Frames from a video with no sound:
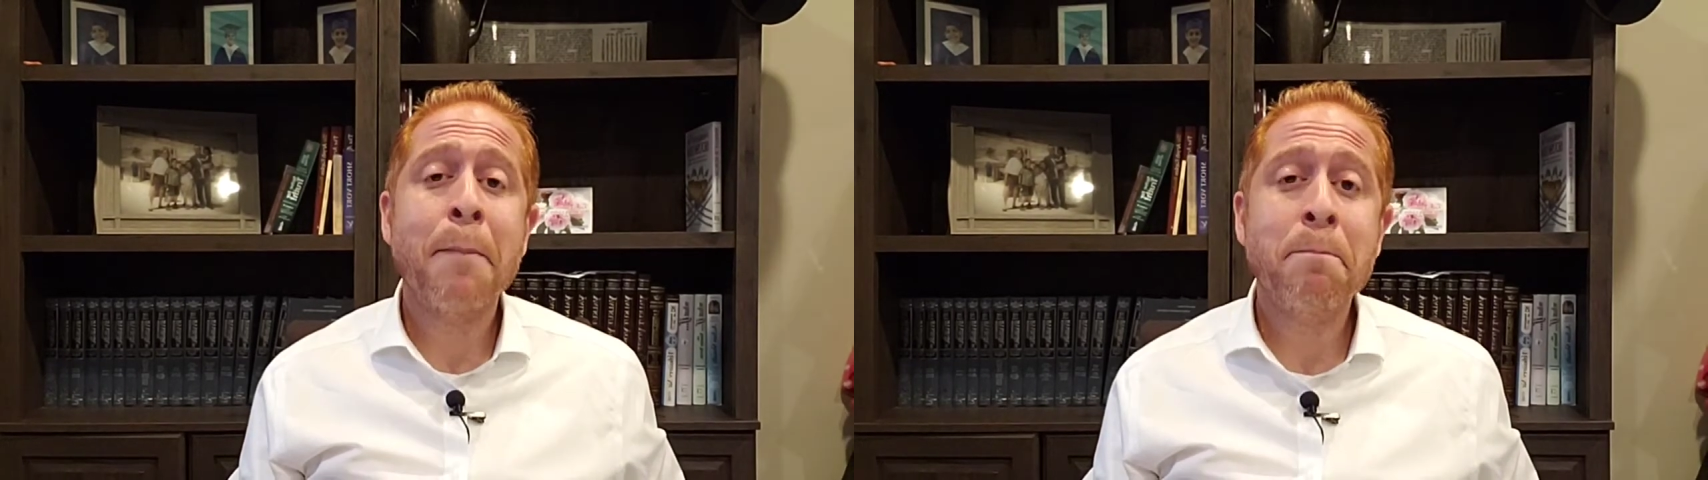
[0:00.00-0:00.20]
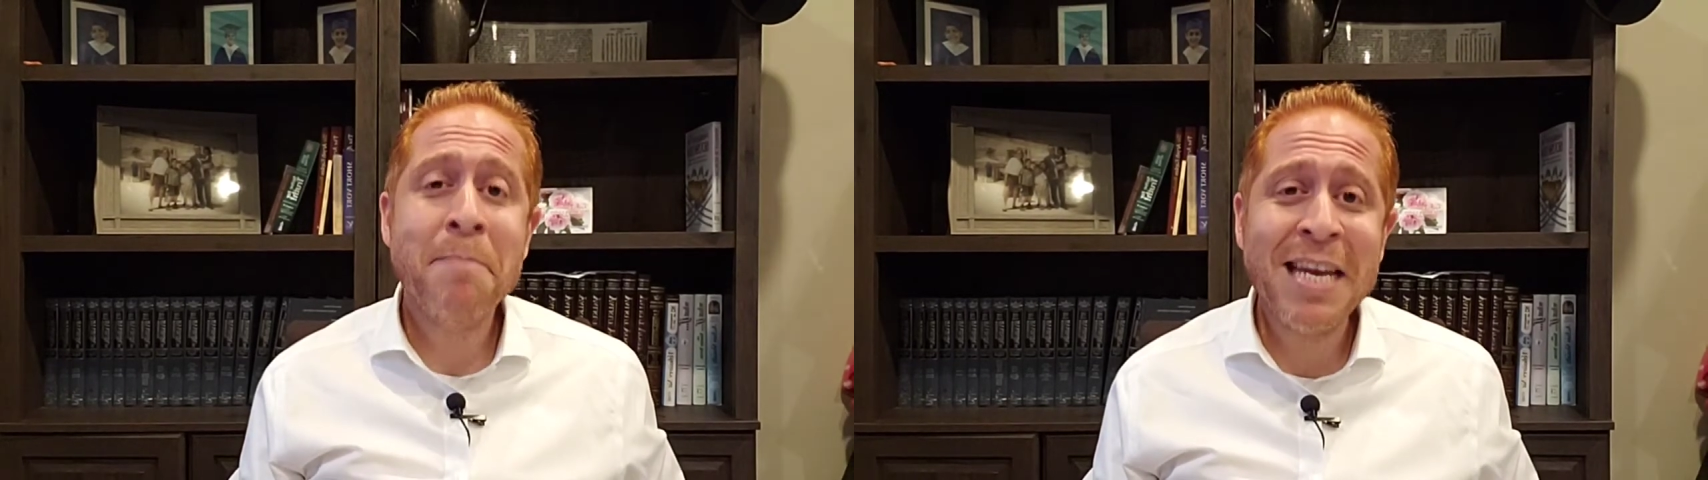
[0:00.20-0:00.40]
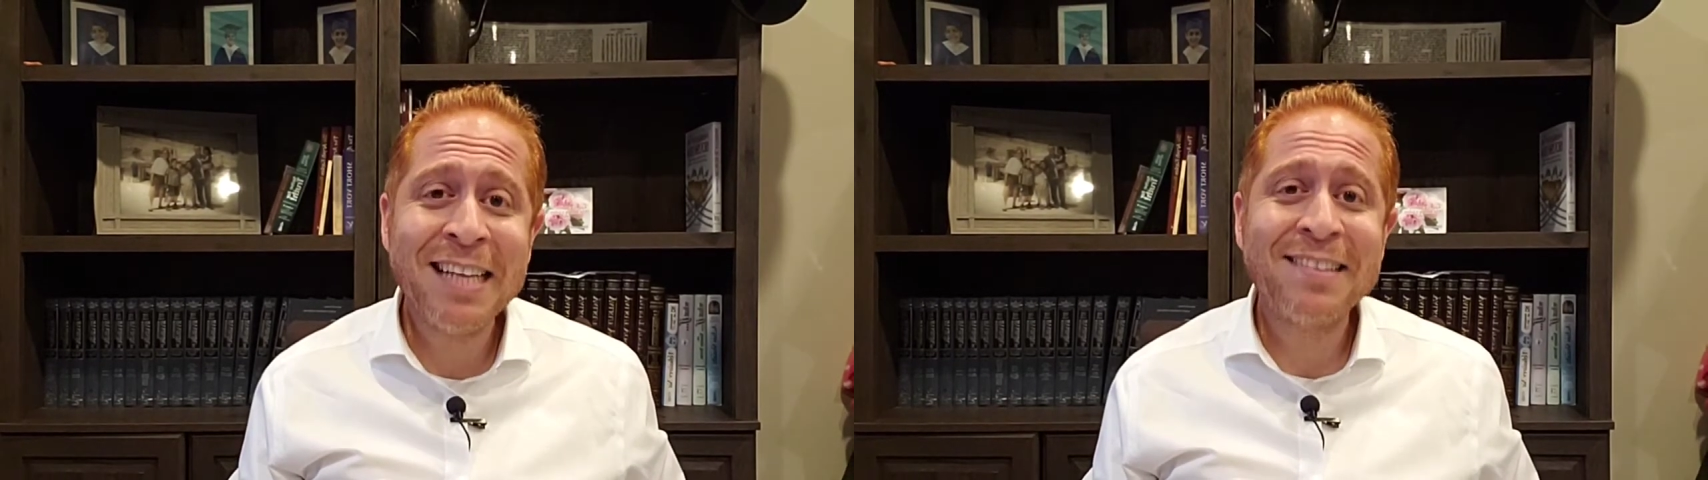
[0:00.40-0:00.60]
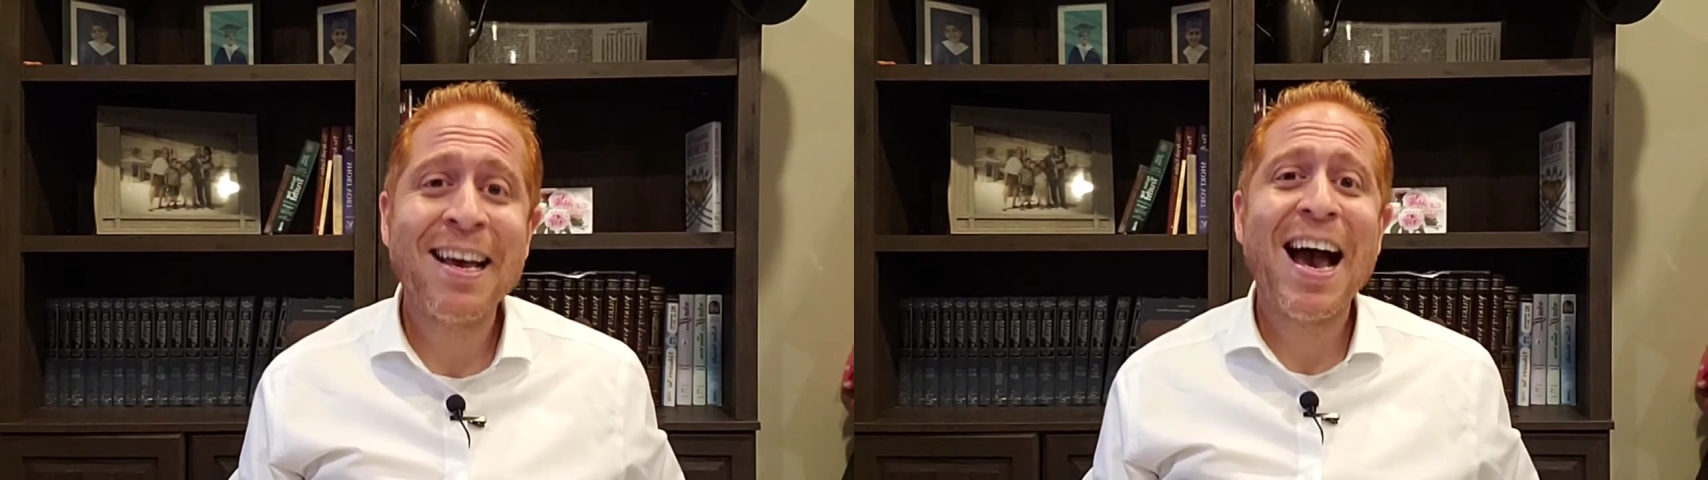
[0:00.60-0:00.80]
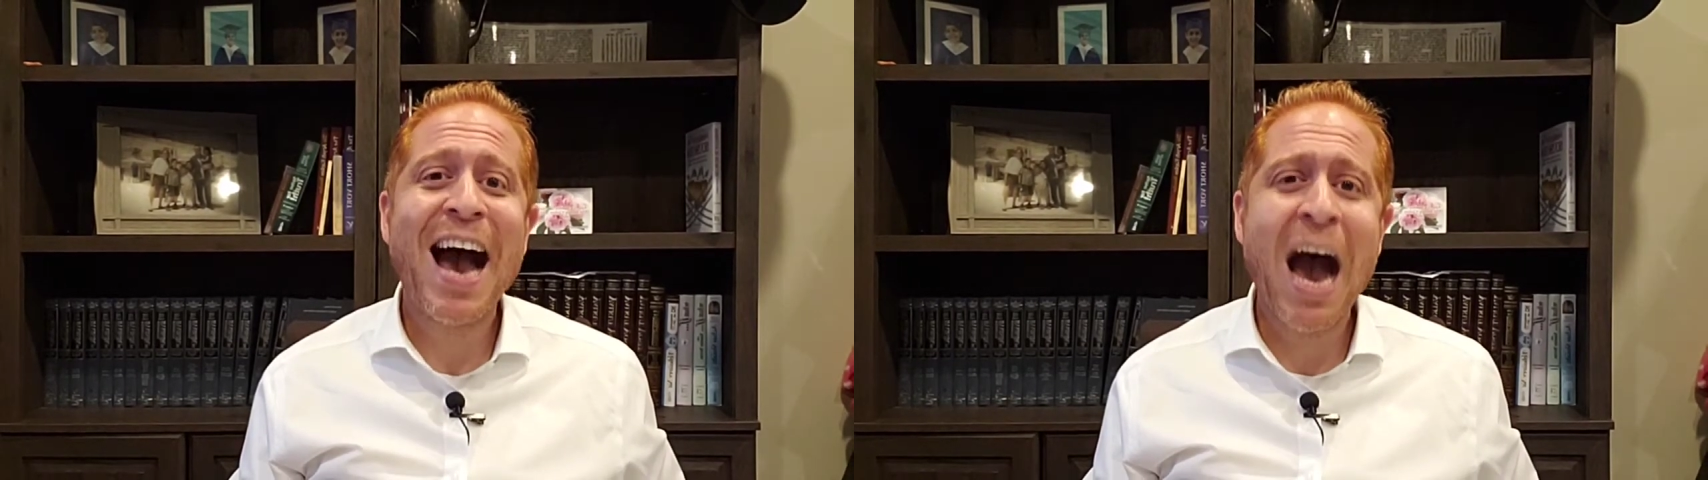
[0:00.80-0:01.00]
minute,
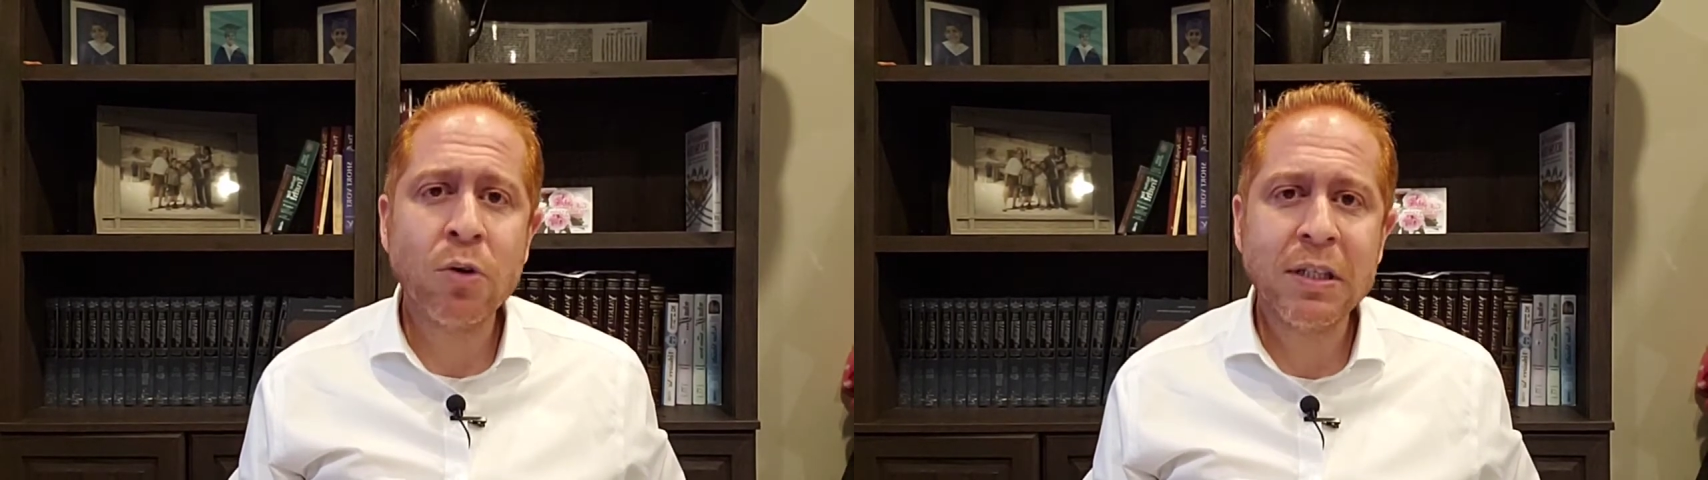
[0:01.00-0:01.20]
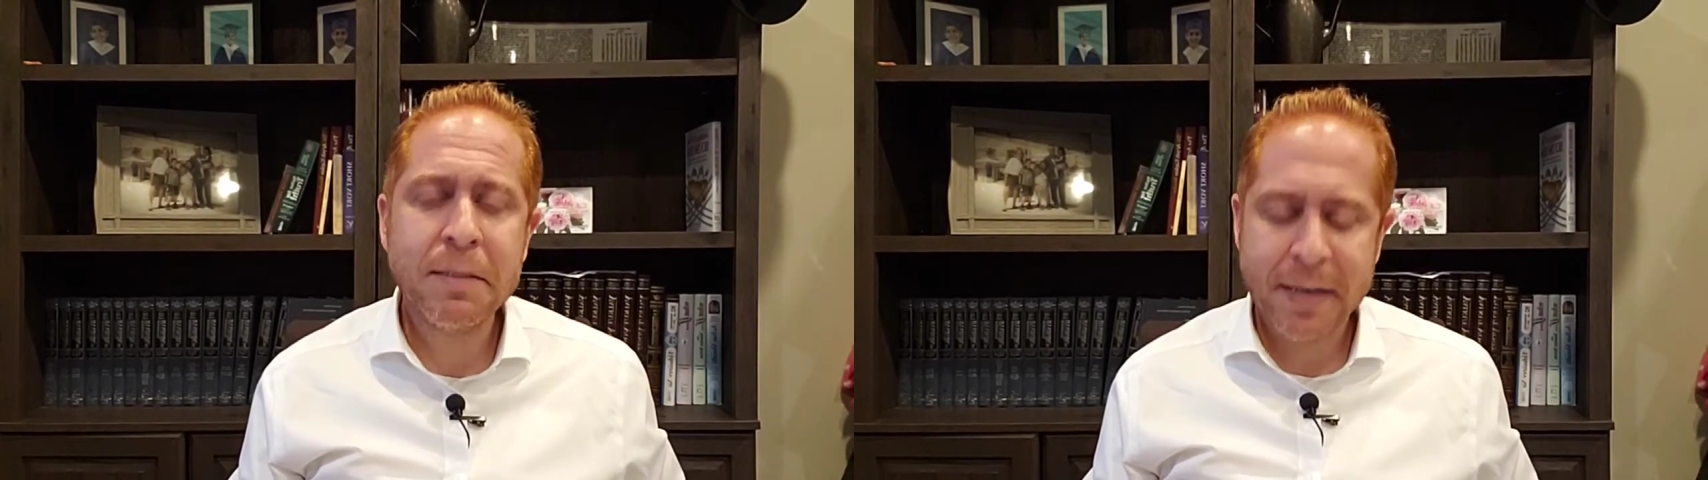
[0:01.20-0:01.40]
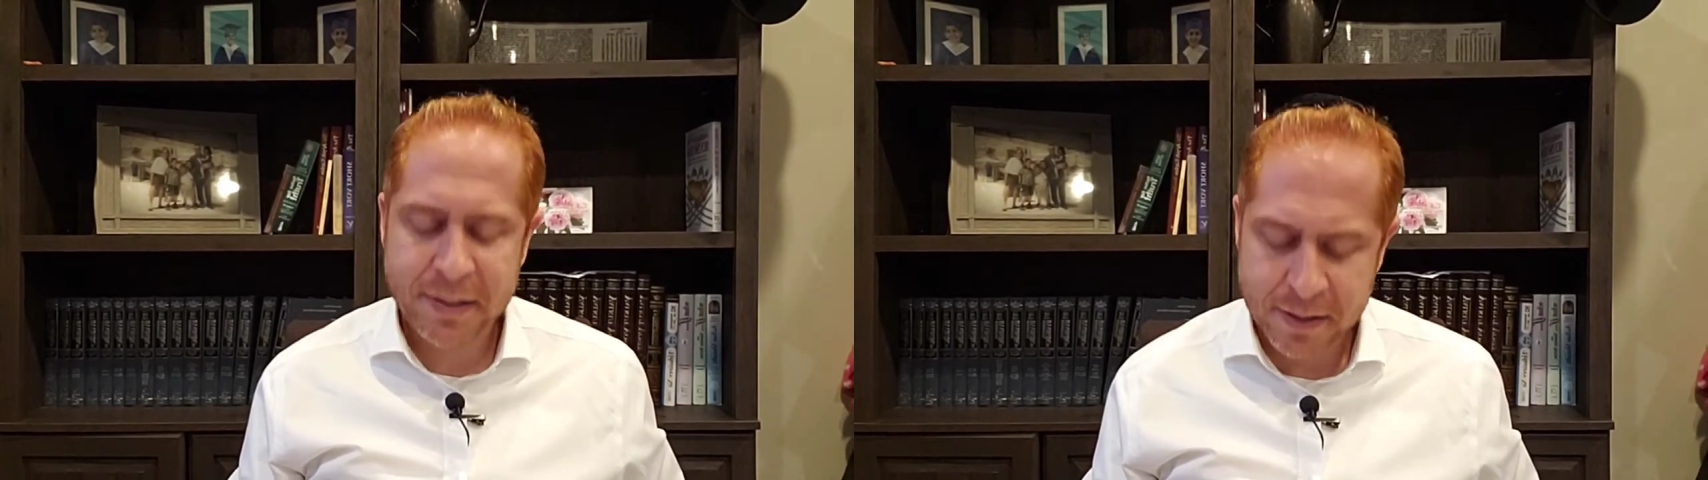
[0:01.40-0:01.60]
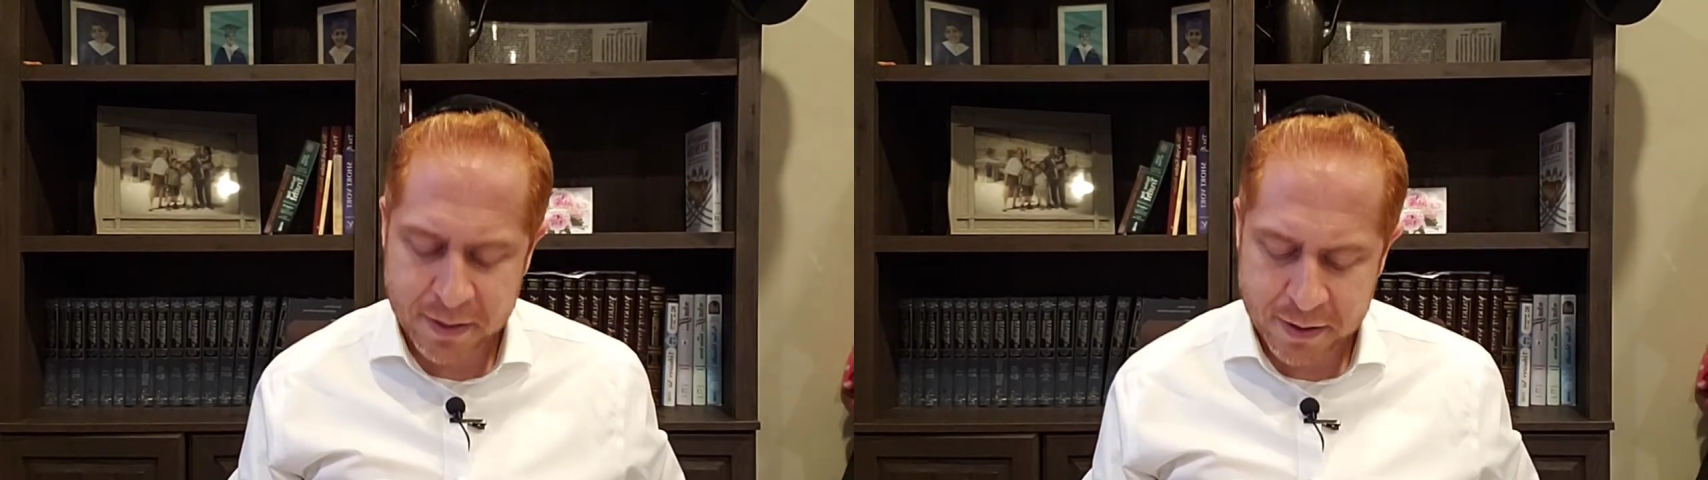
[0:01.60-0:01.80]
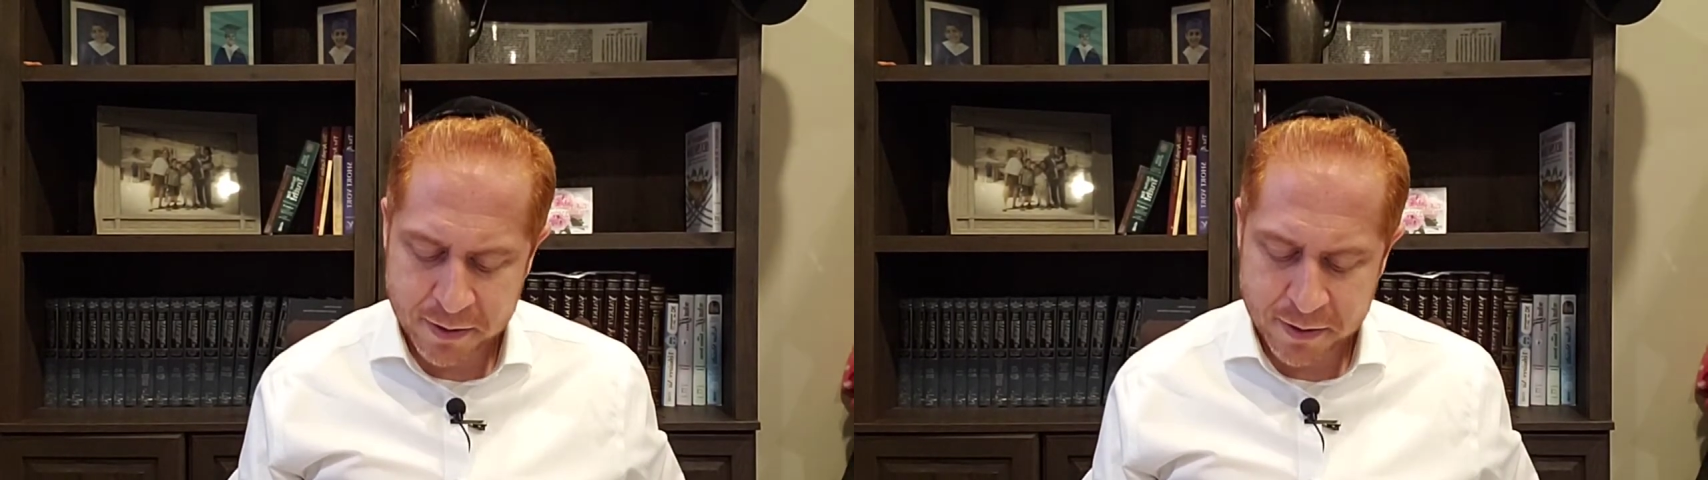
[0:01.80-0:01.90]
hourly basis.